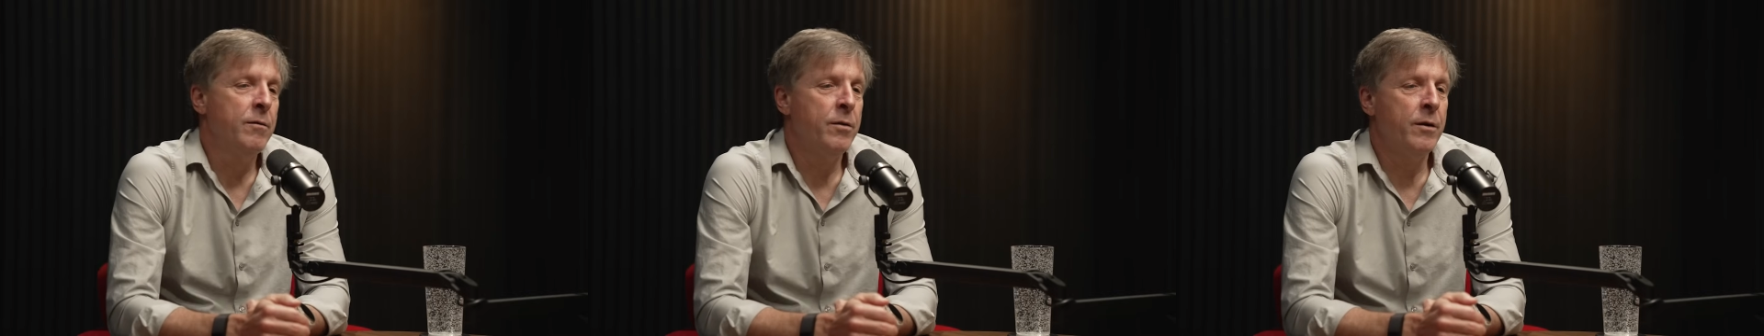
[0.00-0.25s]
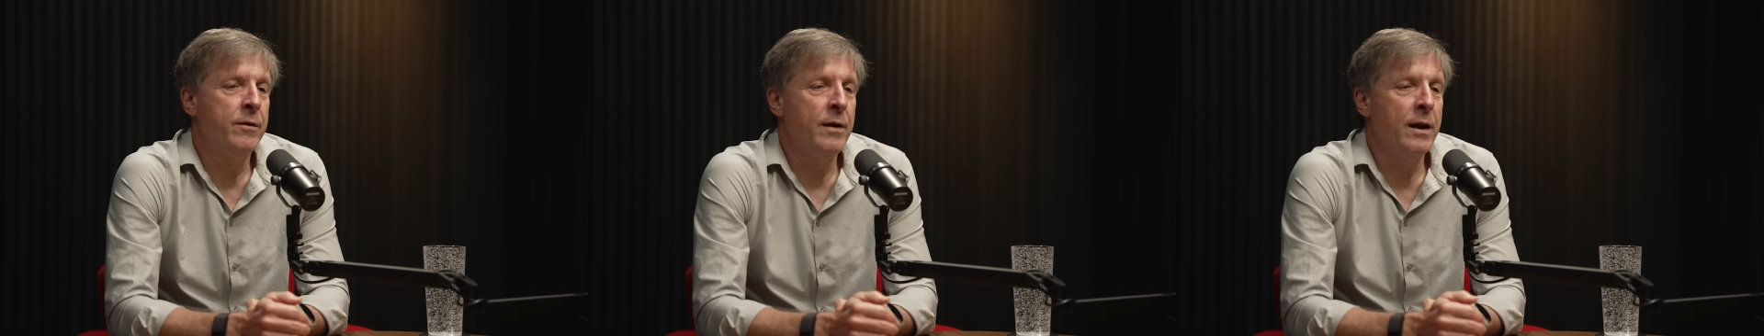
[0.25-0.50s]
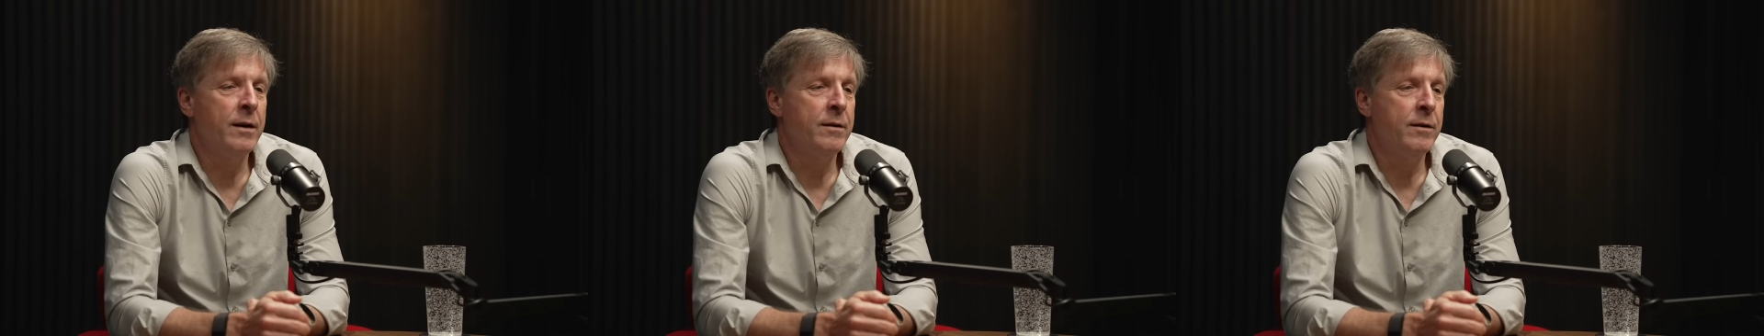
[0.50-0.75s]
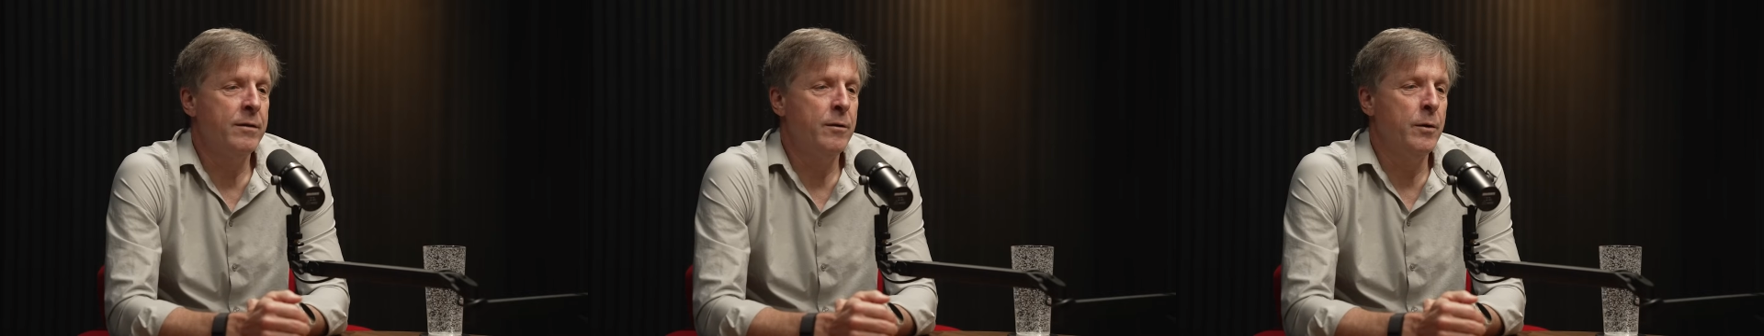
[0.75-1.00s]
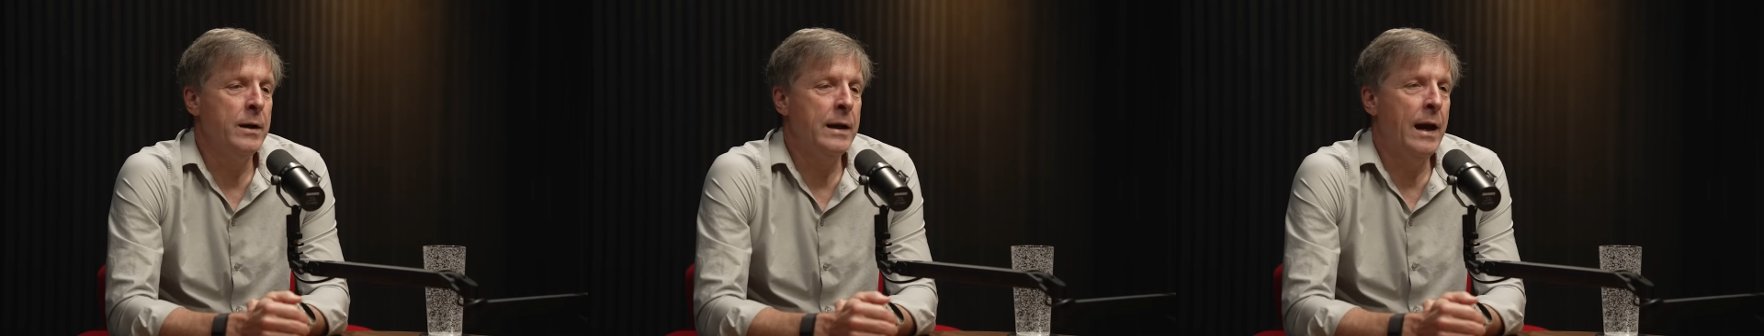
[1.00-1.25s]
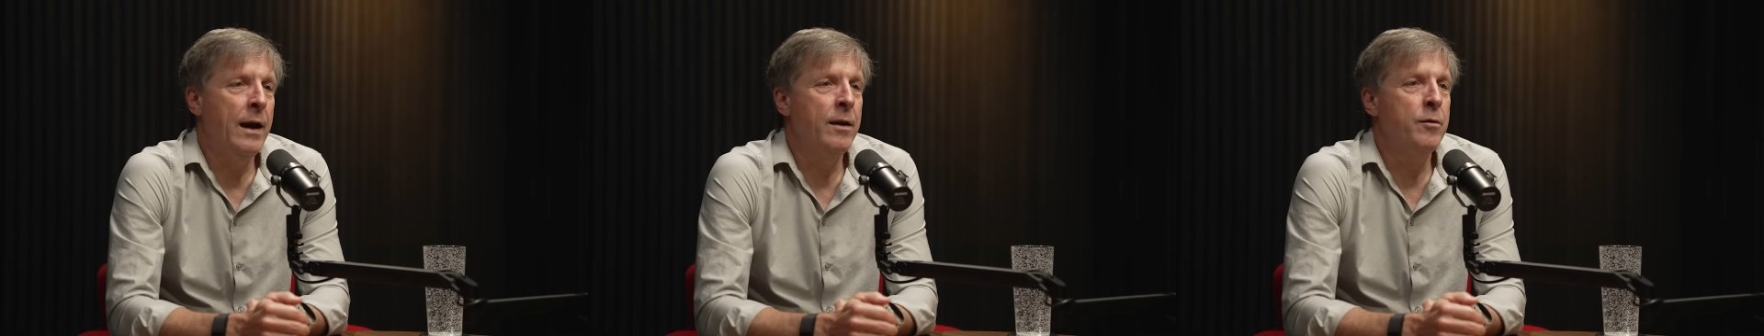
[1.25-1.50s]
for scientists to
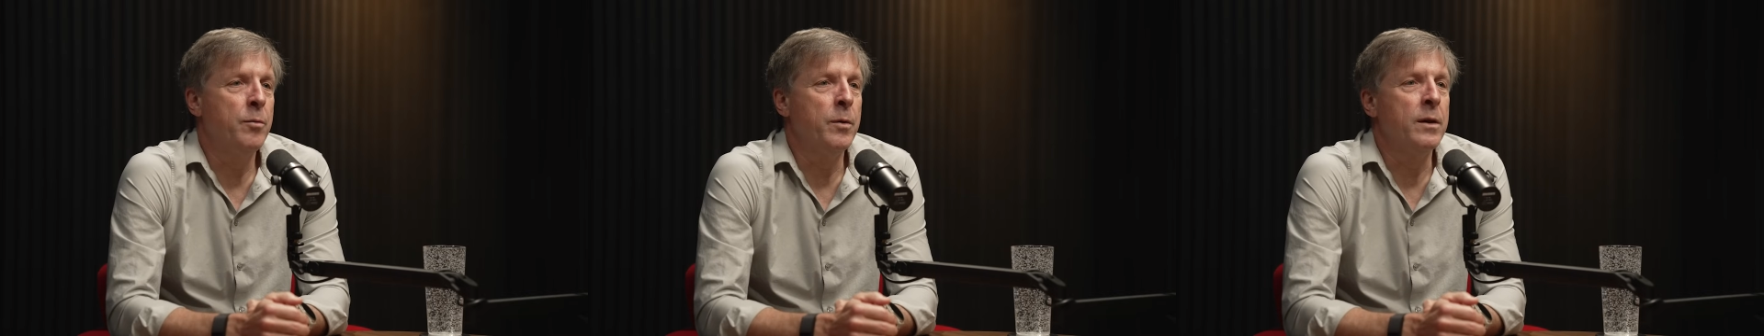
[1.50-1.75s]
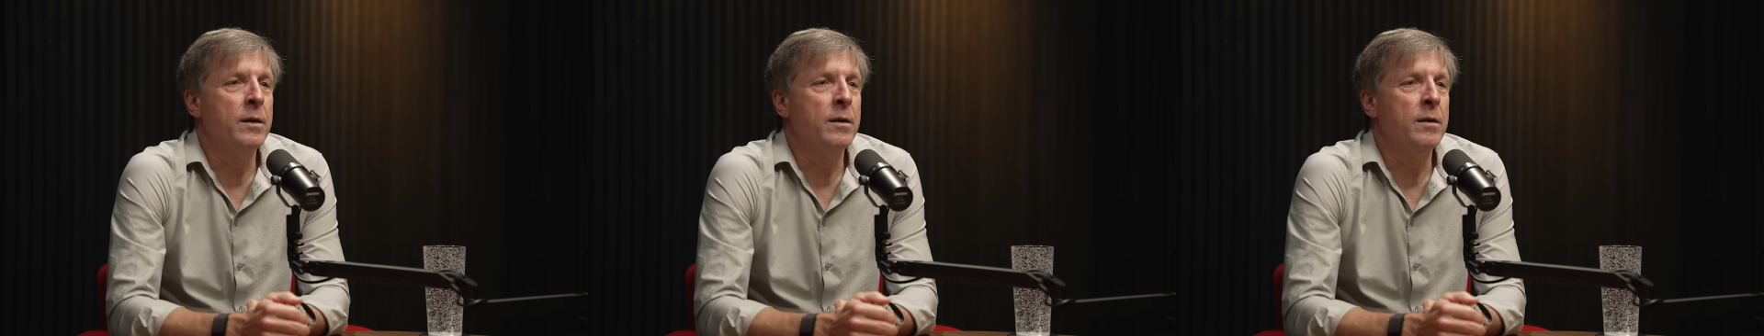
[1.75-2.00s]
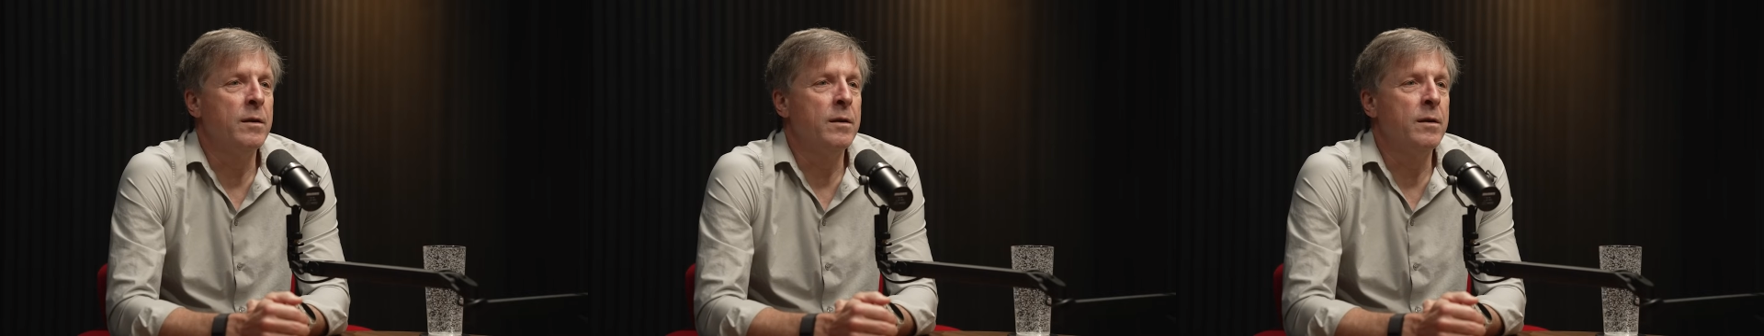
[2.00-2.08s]
engage with,